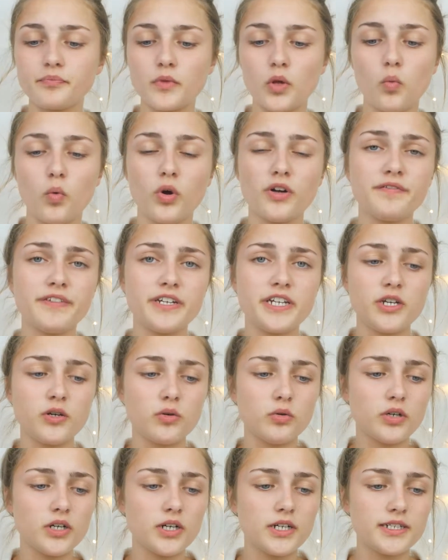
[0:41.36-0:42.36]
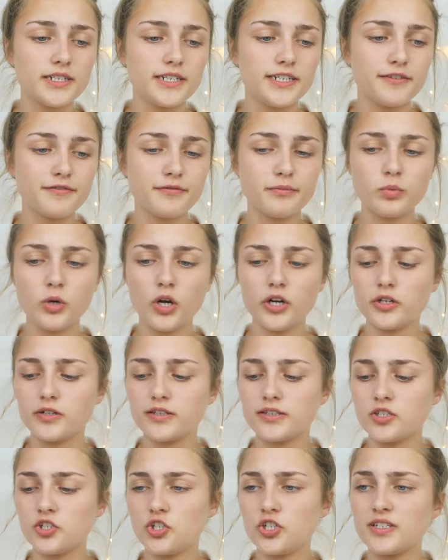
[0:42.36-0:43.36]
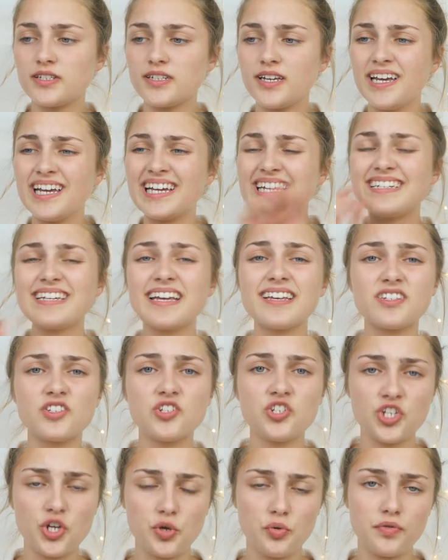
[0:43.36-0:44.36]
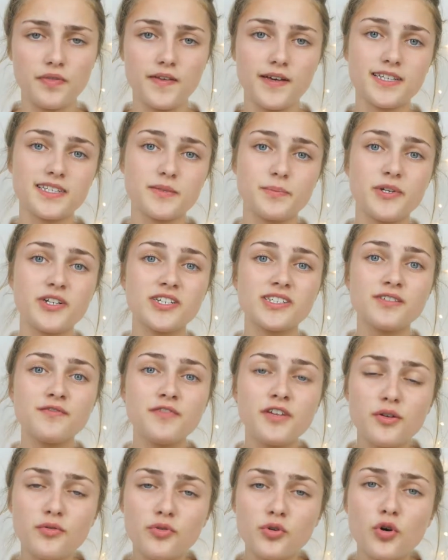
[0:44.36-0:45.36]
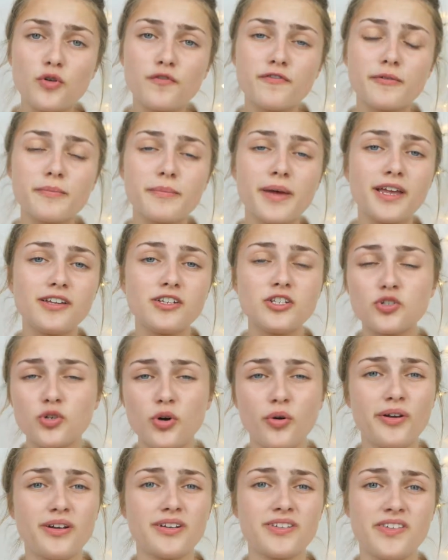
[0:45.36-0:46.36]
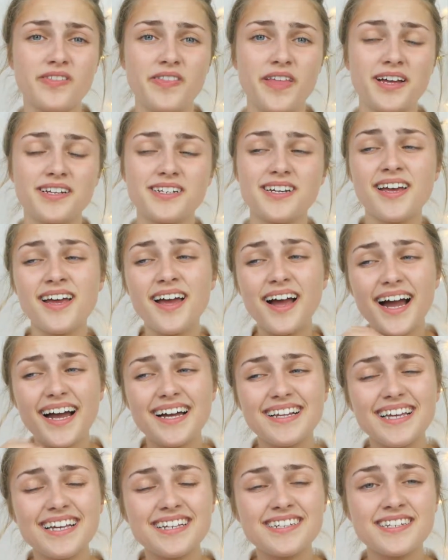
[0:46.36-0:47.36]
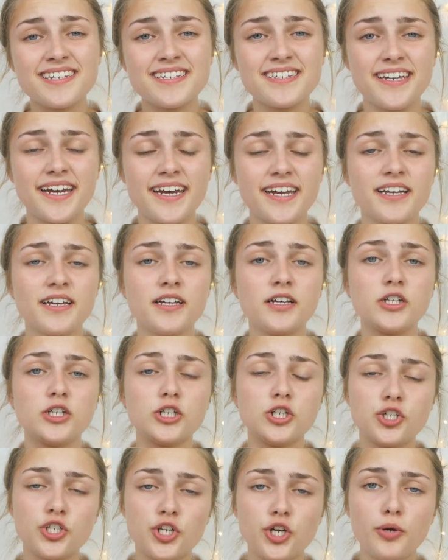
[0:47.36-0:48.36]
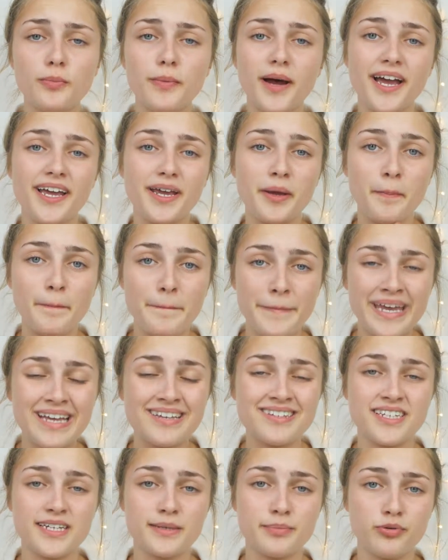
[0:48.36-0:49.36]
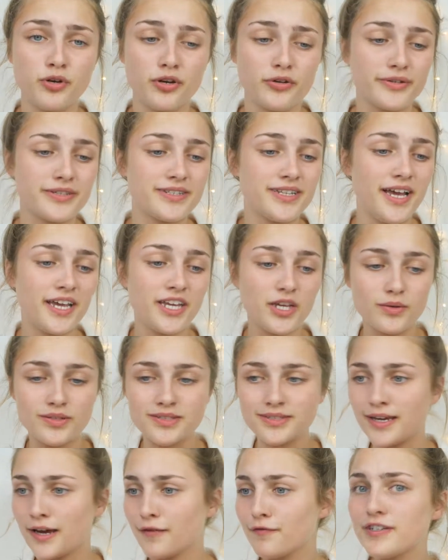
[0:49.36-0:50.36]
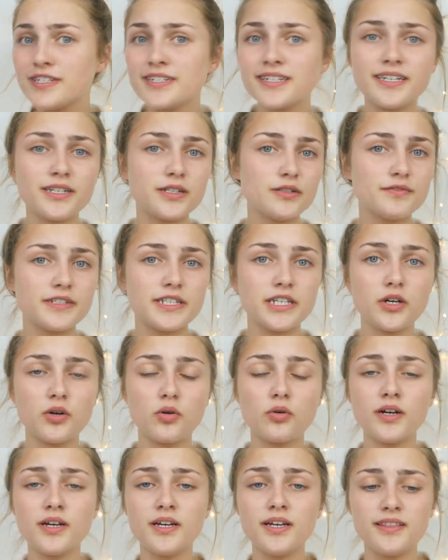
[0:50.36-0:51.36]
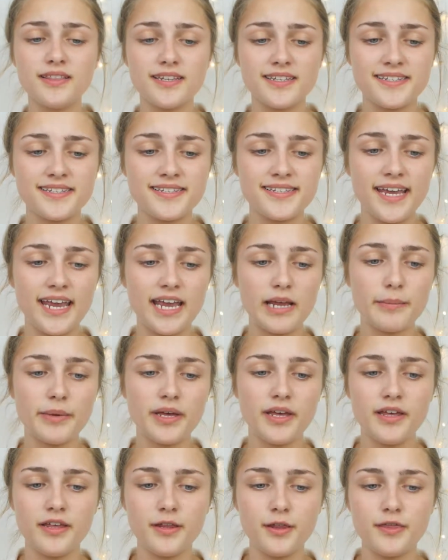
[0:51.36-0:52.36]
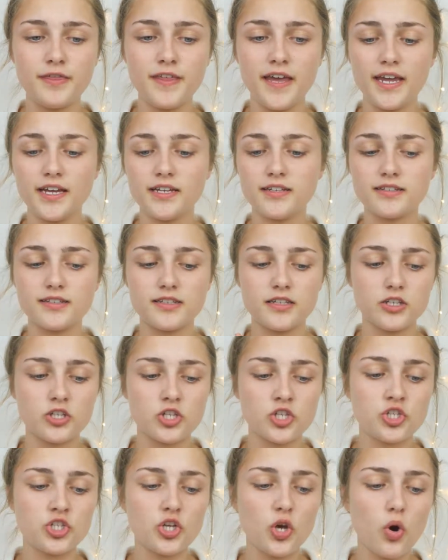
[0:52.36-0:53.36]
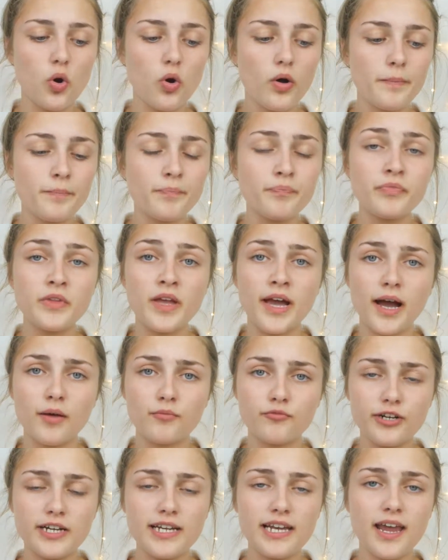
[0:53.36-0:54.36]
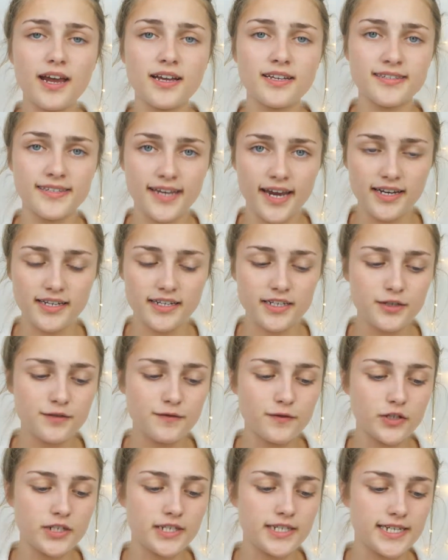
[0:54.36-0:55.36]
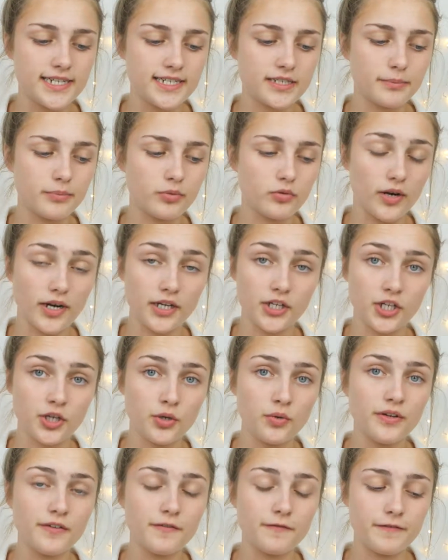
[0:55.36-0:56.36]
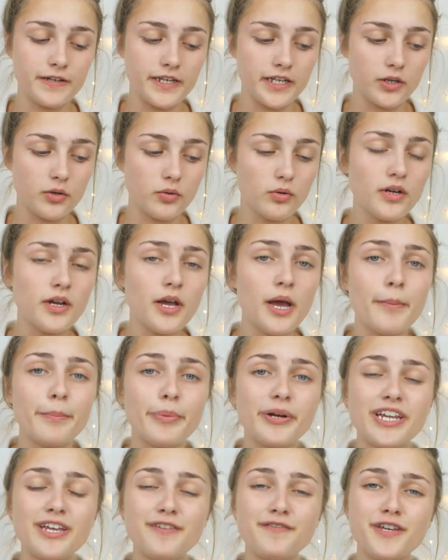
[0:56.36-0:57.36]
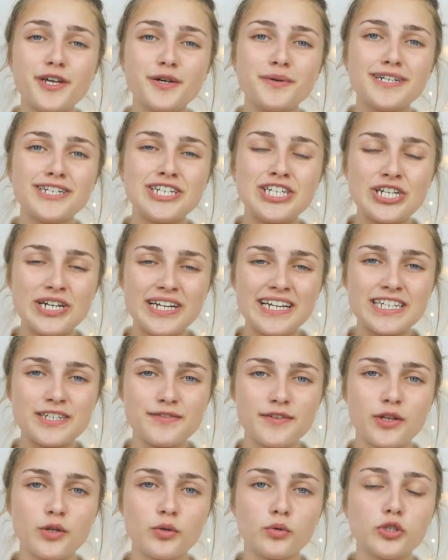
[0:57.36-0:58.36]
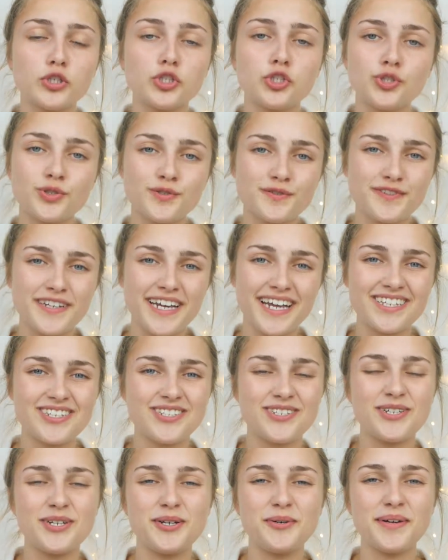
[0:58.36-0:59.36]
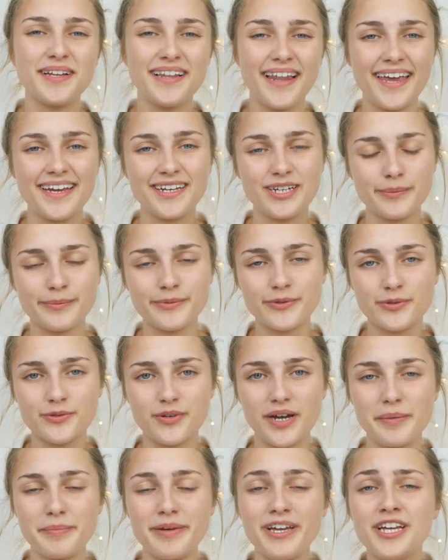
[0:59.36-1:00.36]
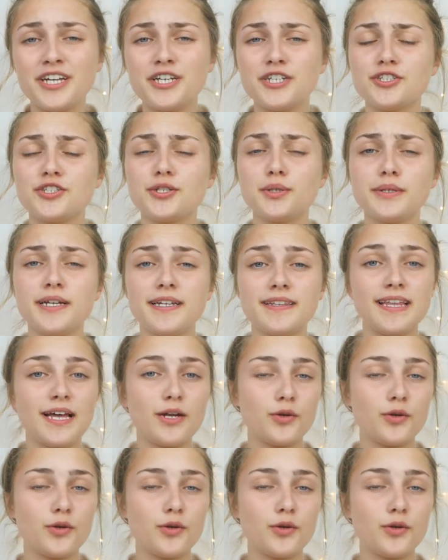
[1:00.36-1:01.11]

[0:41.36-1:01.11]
one video to different products and just testing new things, because if you know from my tutorials and that, I like to stick to my basic products that I use in every single video, the same things. So I'm really excited for today's brand new video, but if you do like this video, don't forget to like, comment, subscribe, and do click that